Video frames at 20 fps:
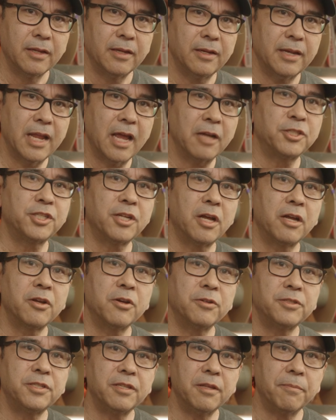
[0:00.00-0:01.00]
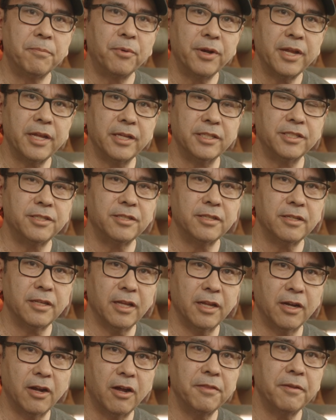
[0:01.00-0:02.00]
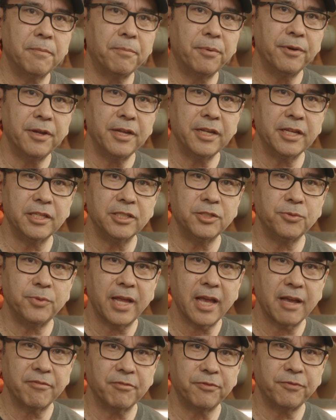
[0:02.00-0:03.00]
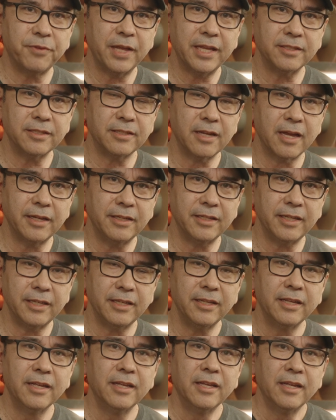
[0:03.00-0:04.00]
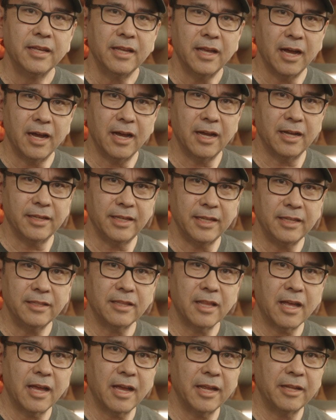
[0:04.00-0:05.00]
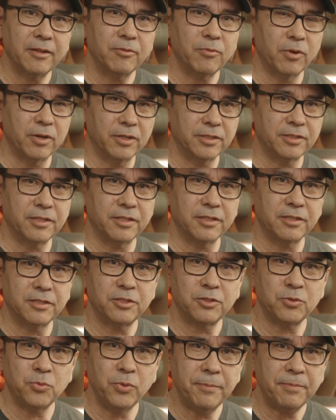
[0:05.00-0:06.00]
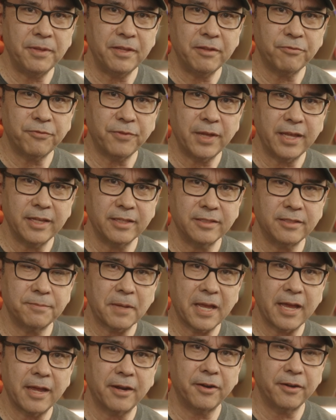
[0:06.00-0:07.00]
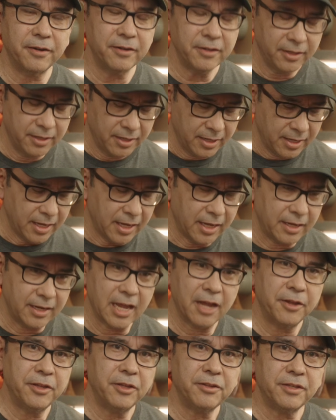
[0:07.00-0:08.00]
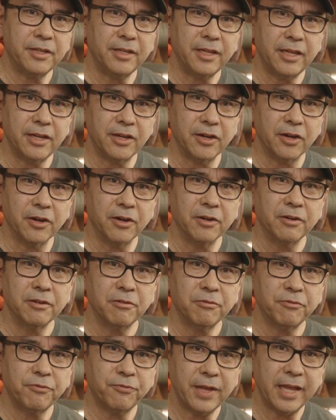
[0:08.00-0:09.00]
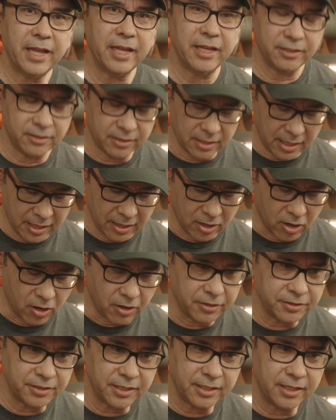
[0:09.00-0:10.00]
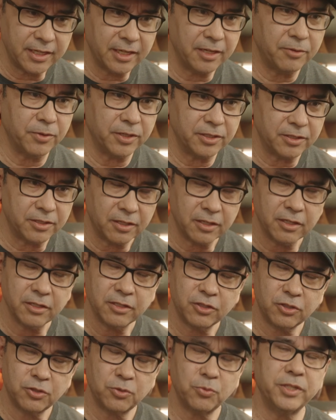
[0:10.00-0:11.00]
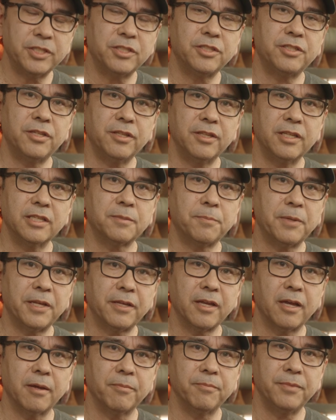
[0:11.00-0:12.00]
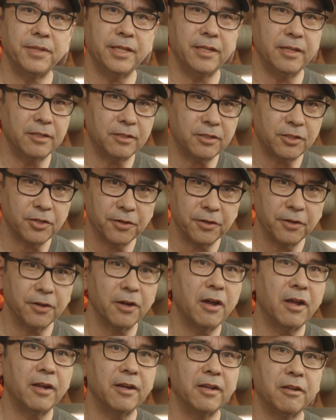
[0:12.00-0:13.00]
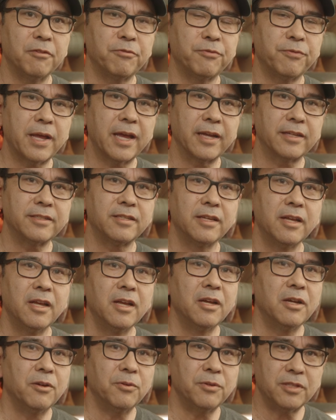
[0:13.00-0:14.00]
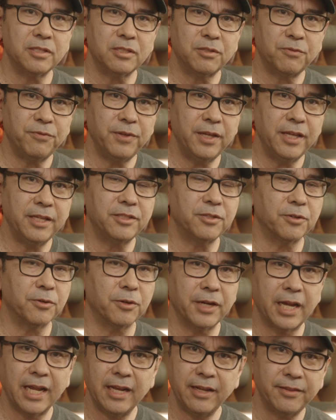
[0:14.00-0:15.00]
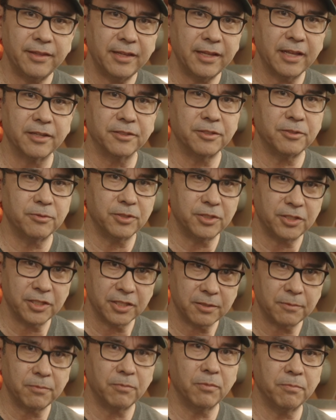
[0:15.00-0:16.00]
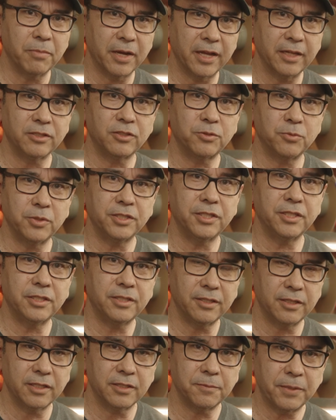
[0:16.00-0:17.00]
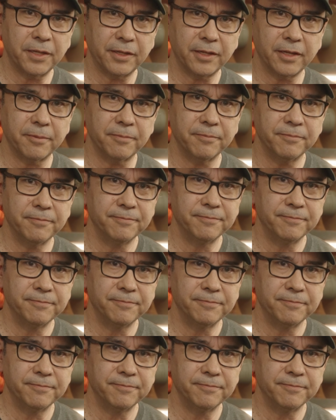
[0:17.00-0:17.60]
Now Sean goes to the bridge, and on the bridge we have a phase 90 inline where it's a sweeping phase pattern, and now you can hear phase, and all he did was switch to this pickup. He didn't turn on an effect with his feet or anything else. It was just by switching to this pickup.